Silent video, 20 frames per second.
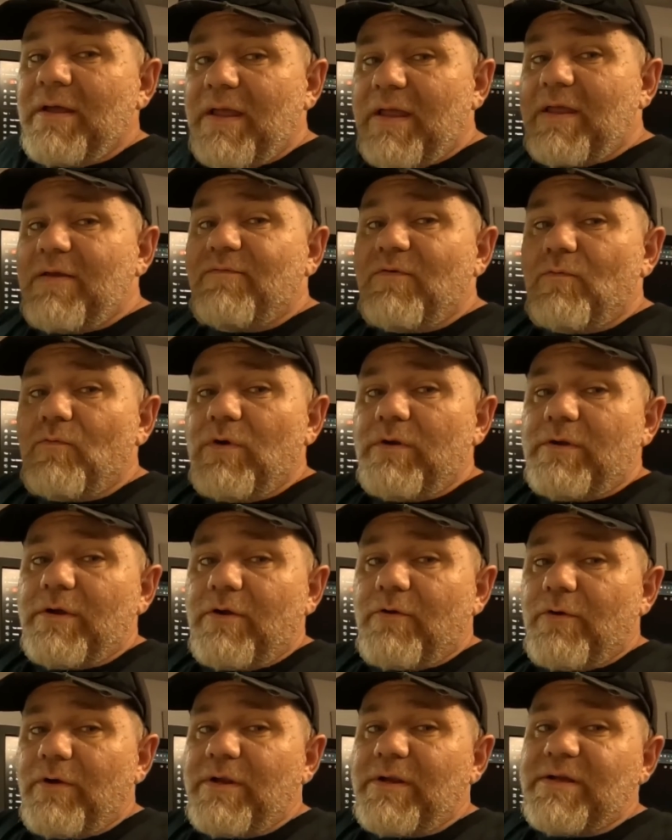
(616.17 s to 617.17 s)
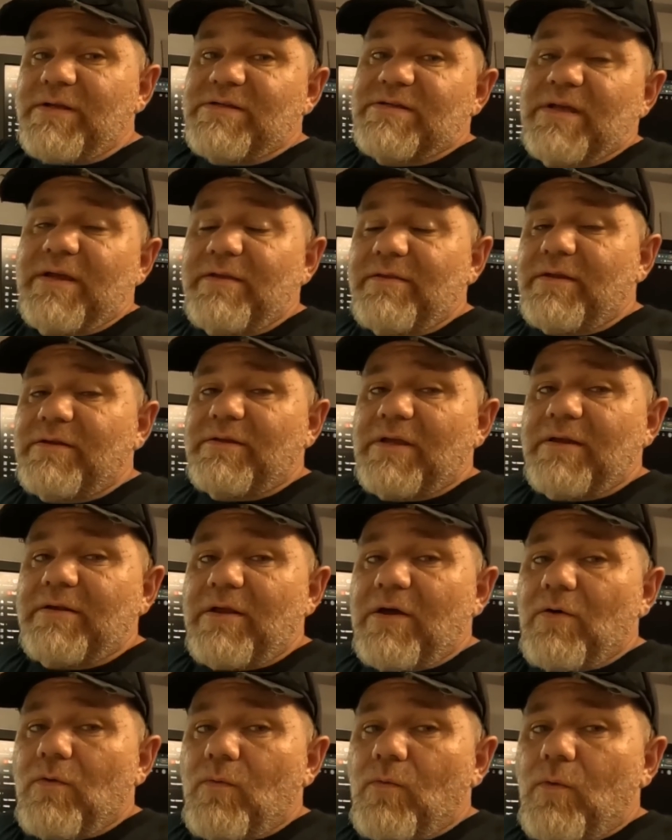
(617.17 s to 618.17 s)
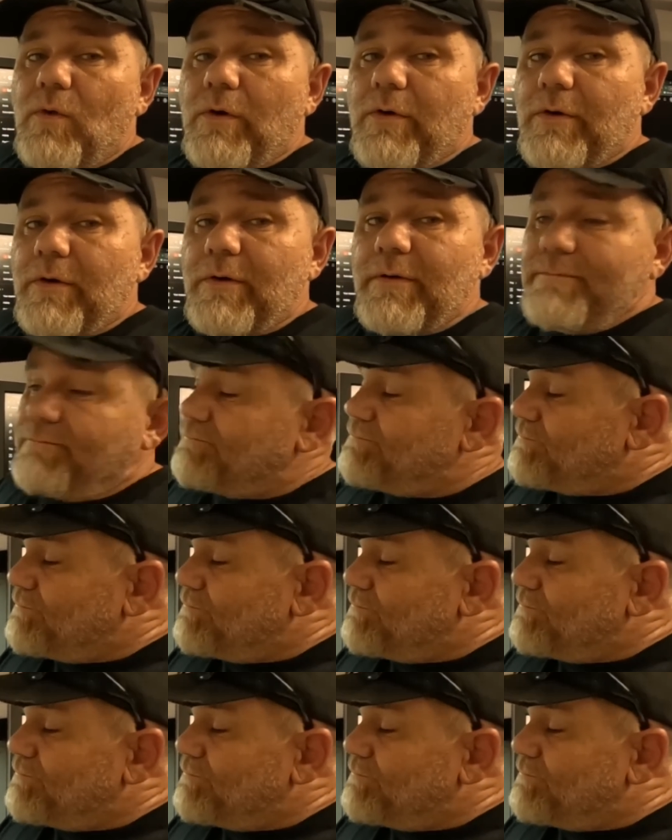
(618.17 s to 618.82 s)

even when the critics say that they don't work.